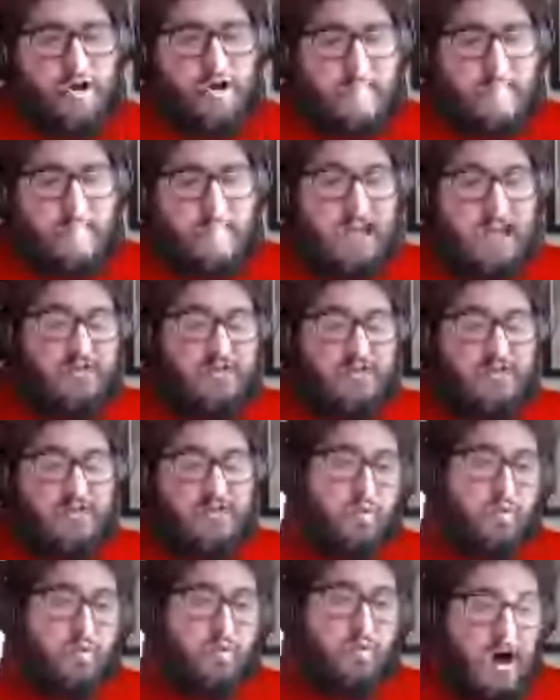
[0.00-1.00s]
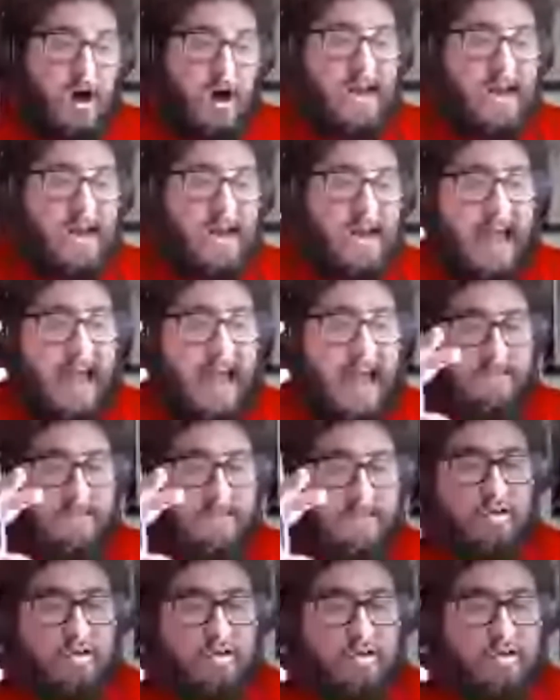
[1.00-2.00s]
meaning he threw 1 in
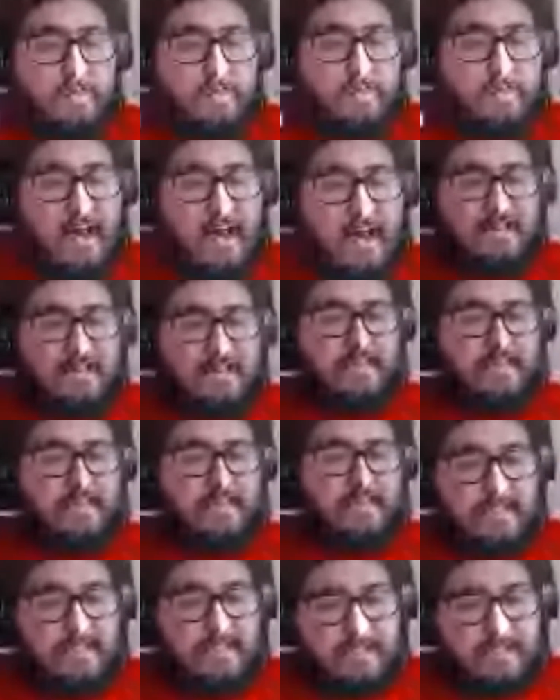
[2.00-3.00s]
every 20 passes.